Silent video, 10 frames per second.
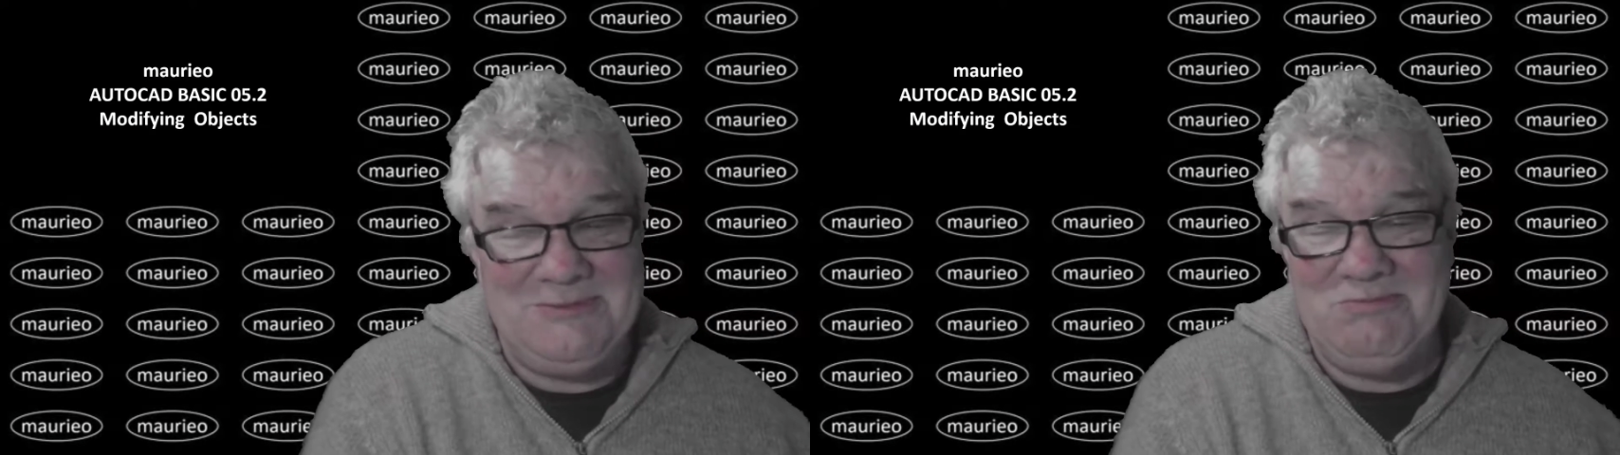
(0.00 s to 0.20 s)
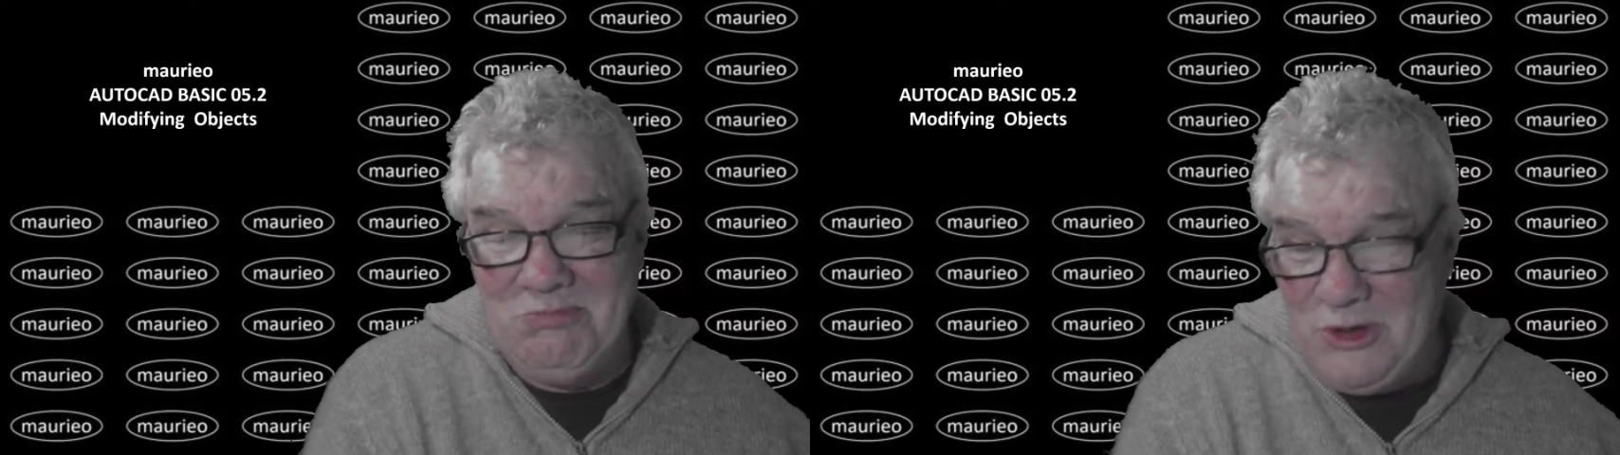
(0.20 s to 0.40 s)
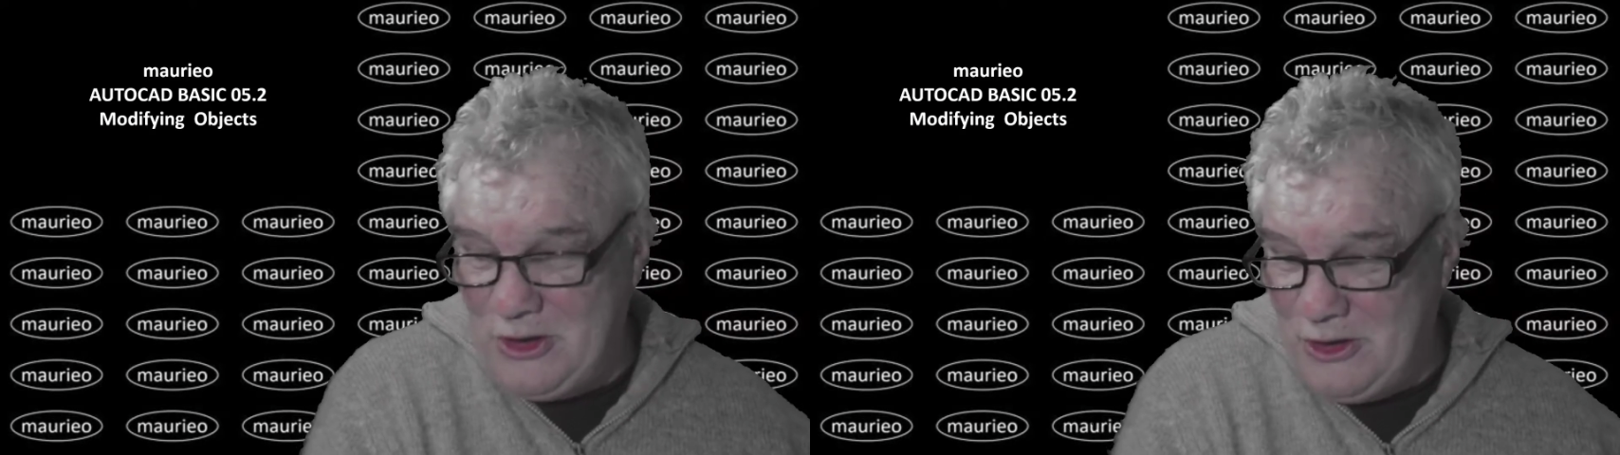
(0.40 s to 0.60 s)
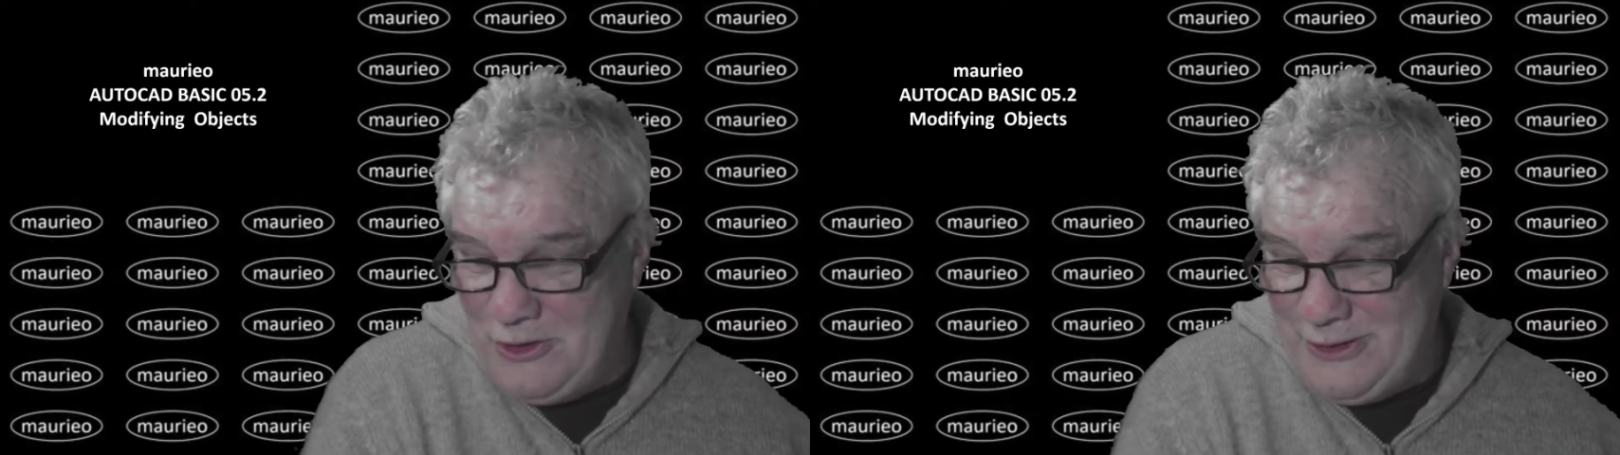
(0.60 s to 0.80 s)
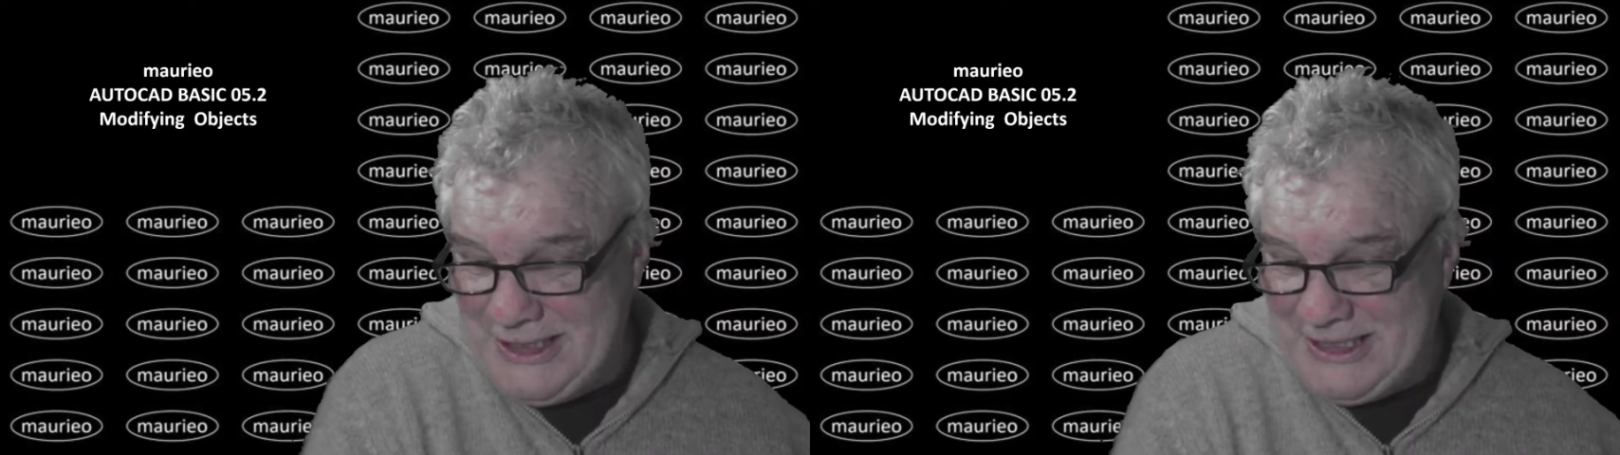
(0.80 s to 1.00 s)

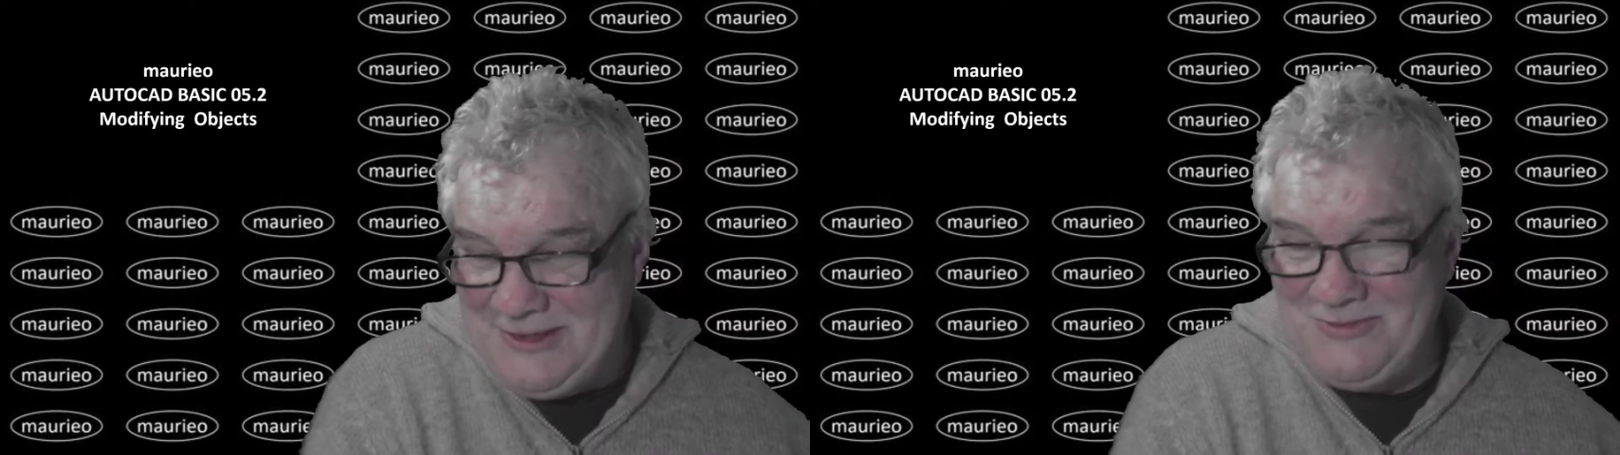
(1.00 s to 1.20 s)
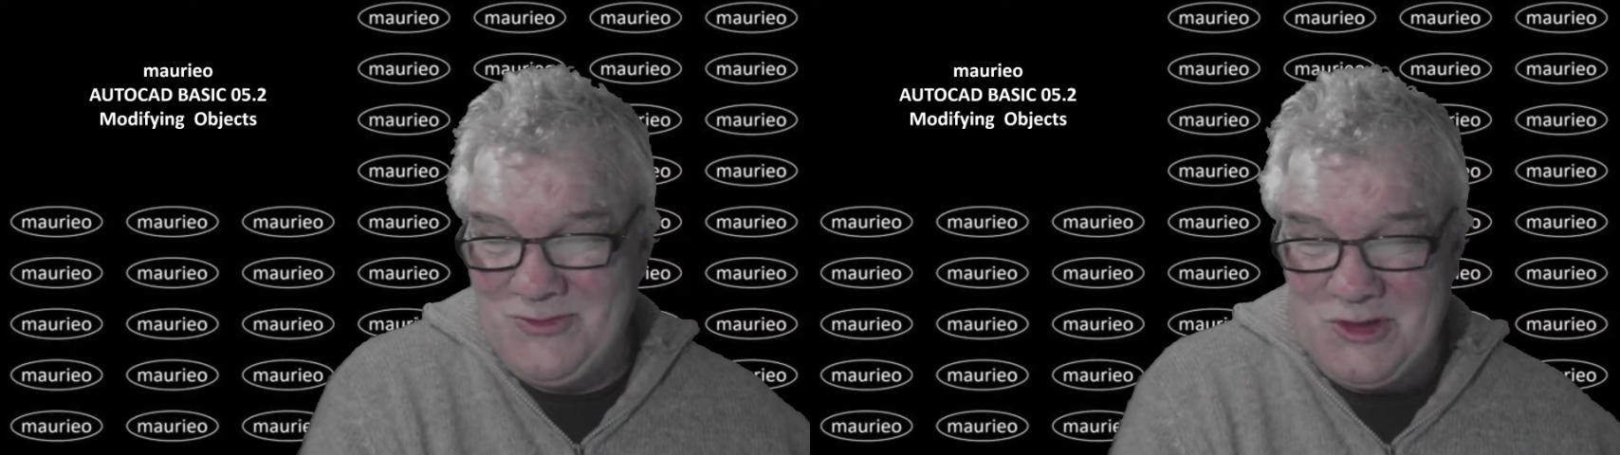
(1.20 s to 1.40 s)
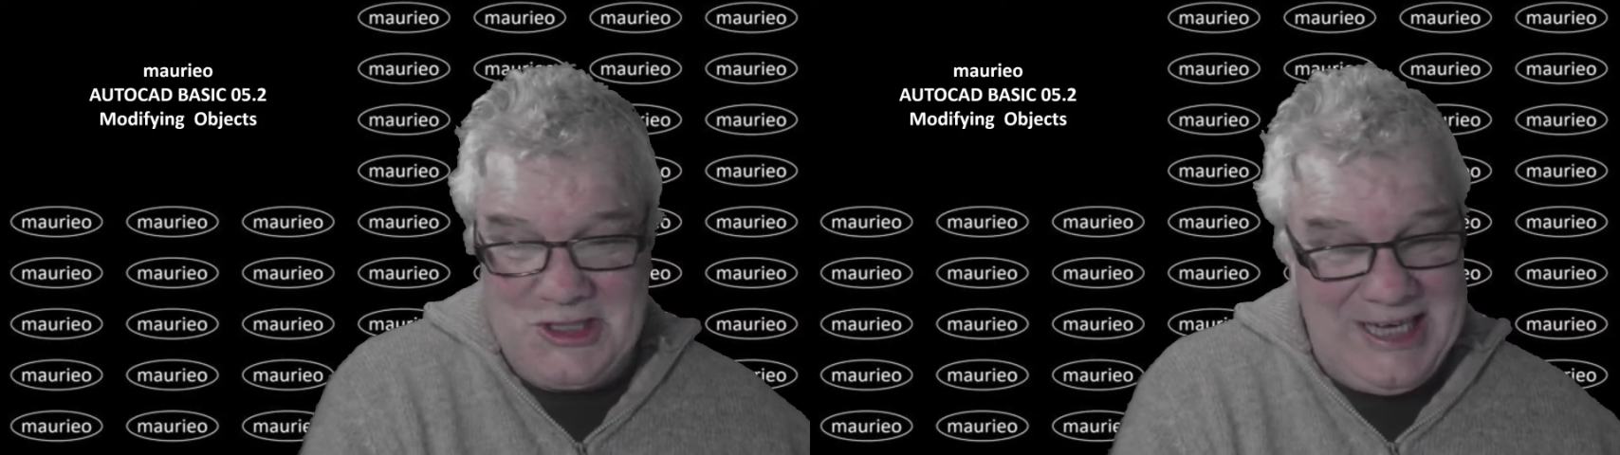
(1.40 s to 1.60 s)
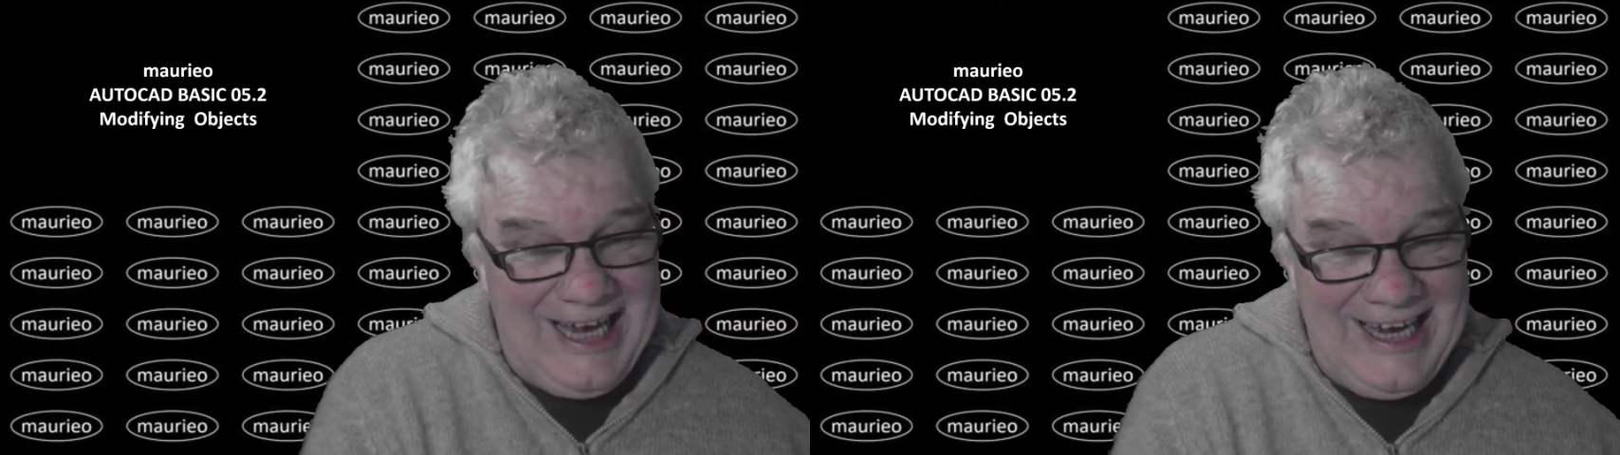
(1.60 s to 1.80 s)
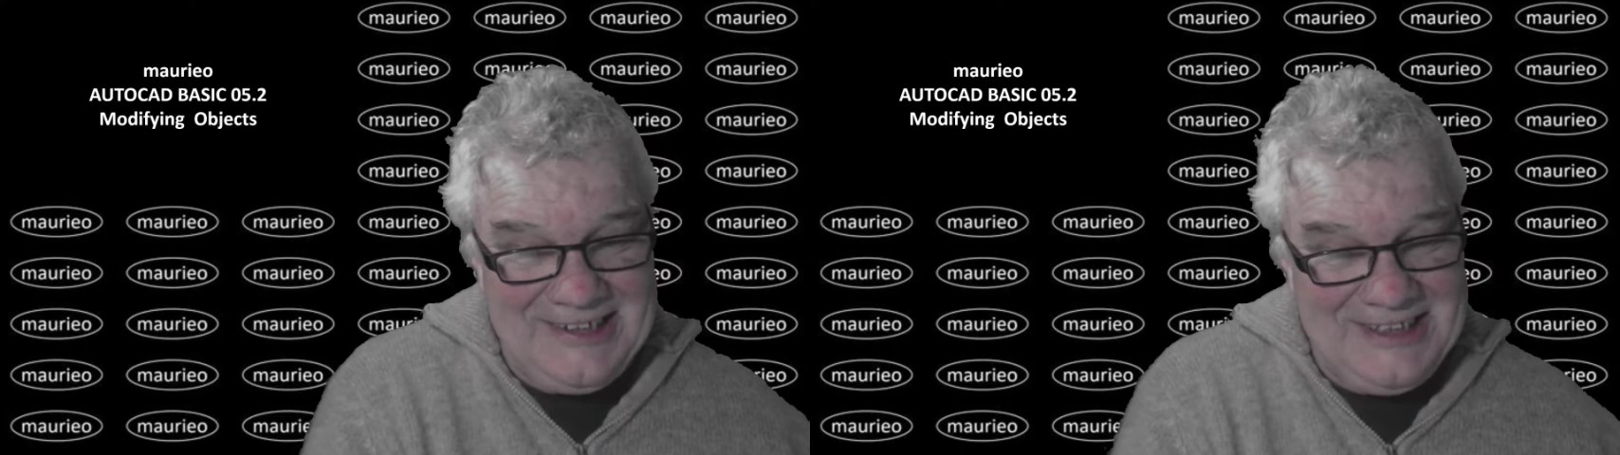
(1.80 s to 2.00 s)
mirroring,
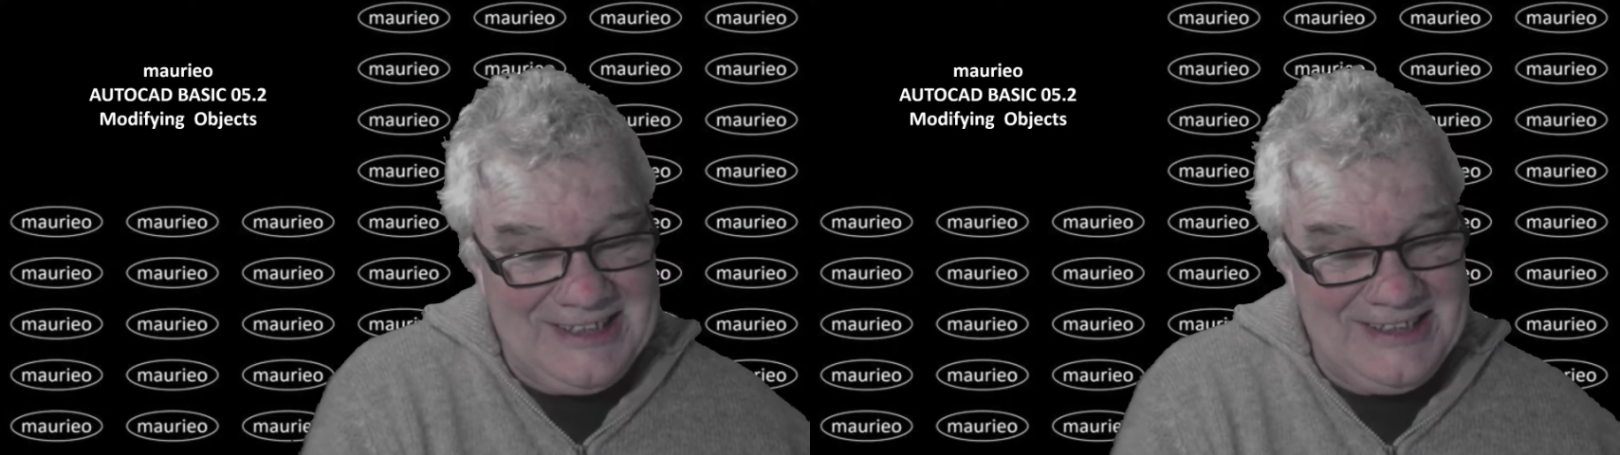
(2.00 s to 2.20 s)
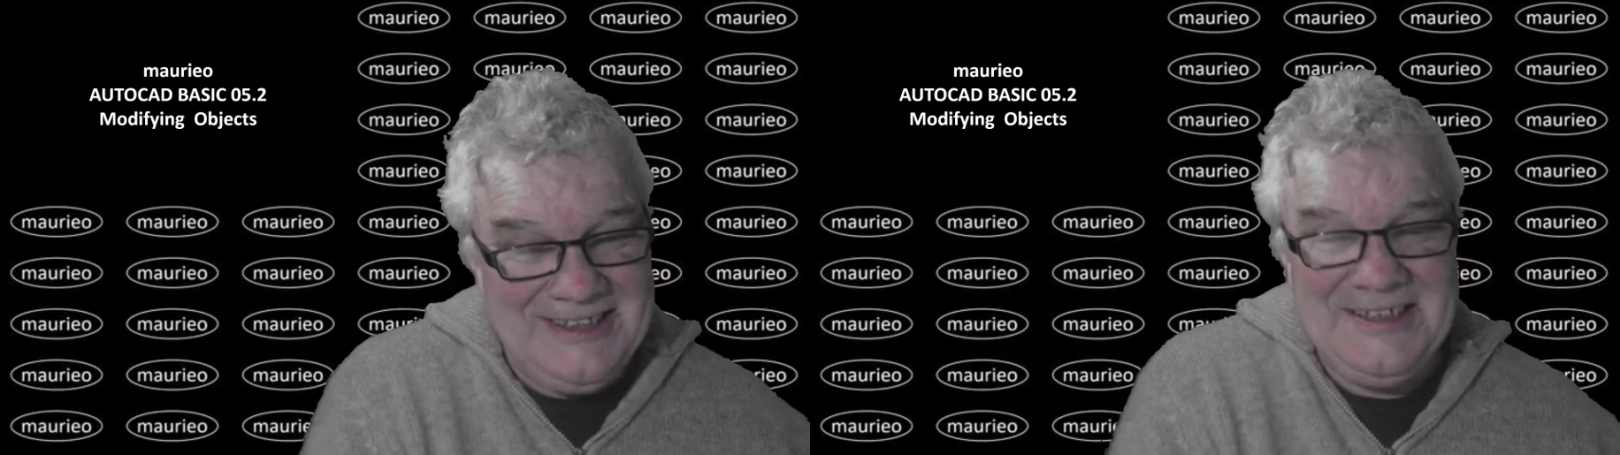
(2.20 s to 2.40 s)
scaling.